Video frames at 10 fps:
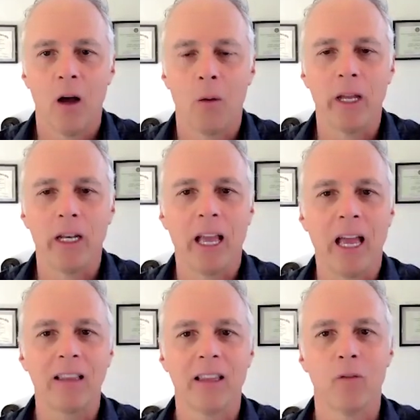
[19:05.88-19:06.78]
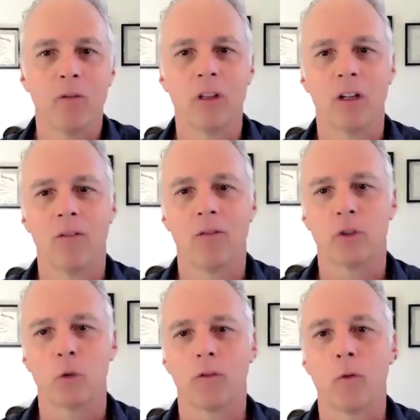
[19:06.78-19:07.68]
but any level
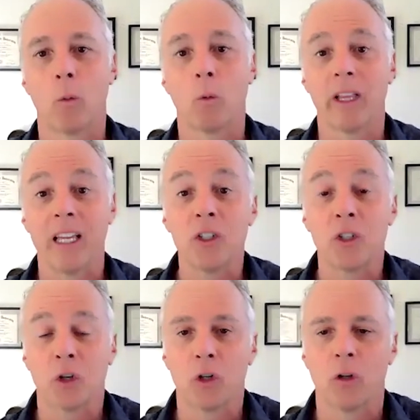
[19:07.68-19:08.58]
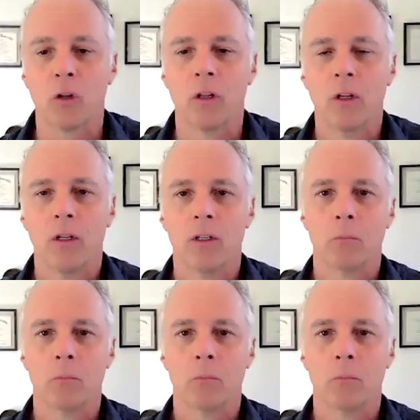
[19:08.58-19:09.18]
of sort of formal internal